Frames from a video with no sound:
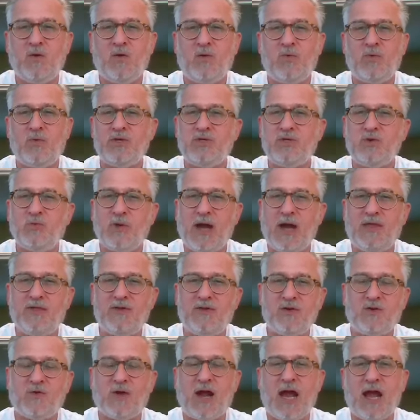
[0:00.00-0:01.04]
Or would you
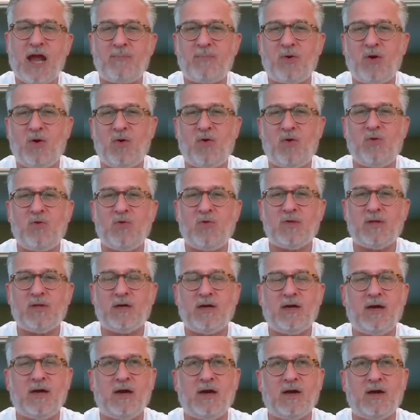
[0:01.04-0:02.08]
rather grab hold
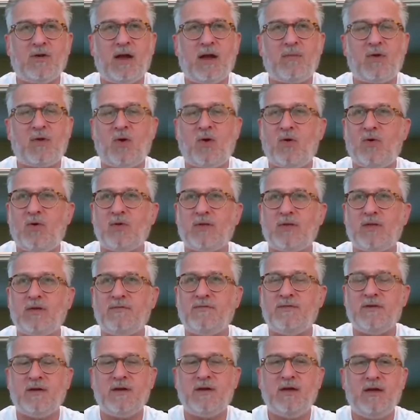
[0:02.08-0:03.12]

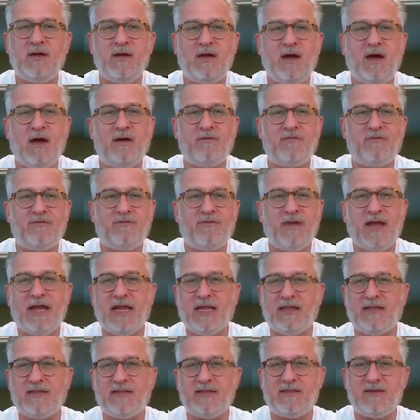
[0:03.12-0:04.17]
of
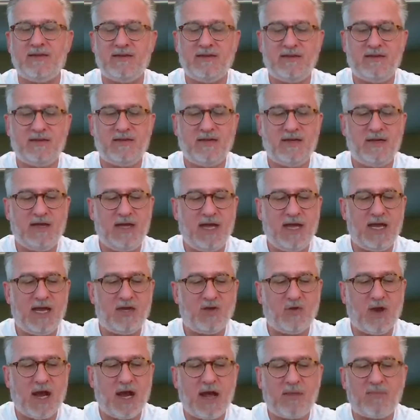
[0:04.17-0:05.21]
faith
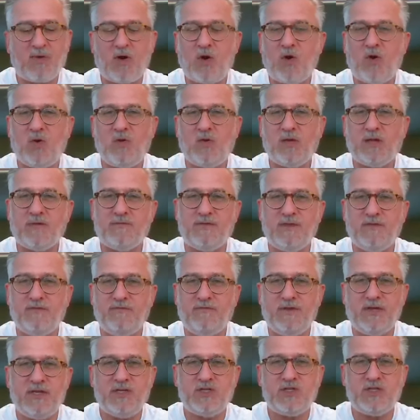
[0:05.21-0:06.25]
and grab hold of the
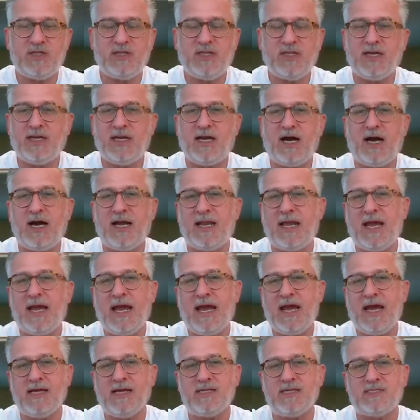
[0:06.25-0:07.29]
vision that God
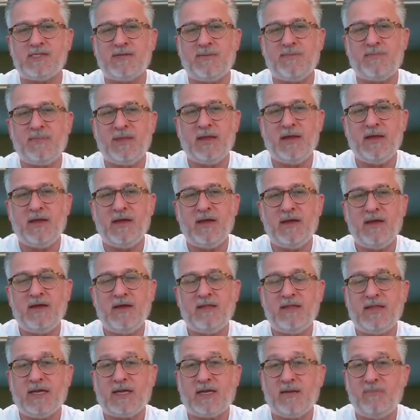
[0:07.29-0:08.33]
has
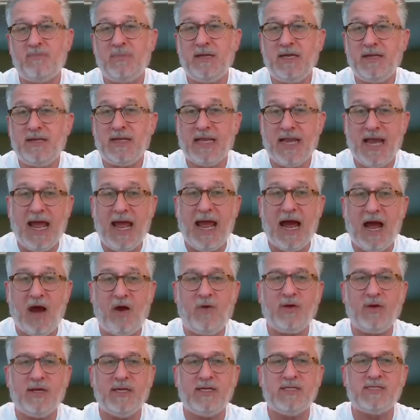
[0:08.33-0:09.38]
that can be
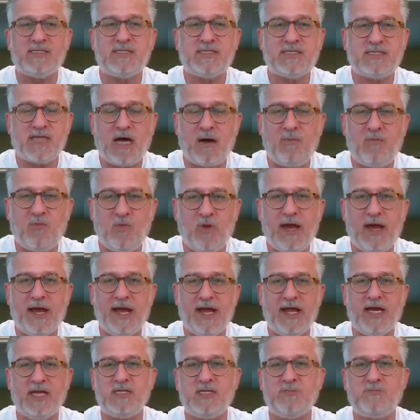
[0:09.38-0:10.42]
now in some
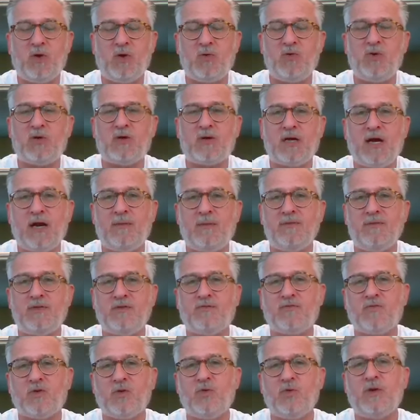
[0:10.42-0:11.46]
ways, but will come
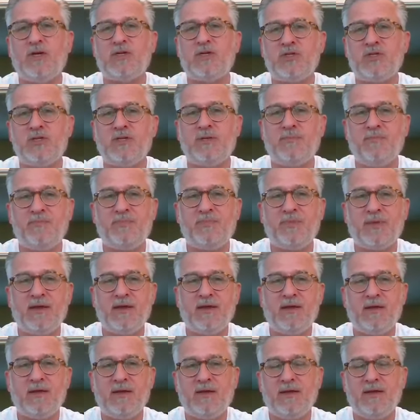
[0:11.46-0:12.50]
to fruition
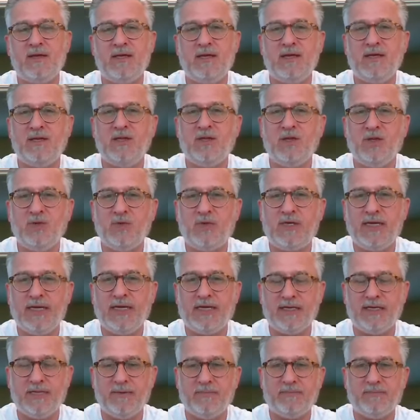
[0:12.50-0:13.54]
in the new
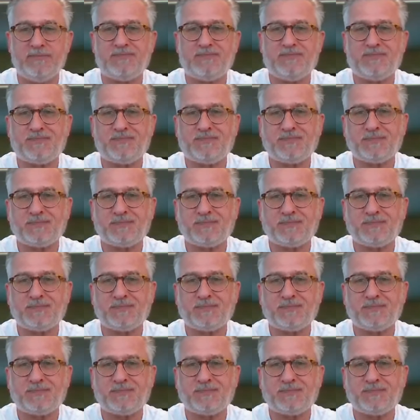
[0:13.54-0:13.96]
kingdom?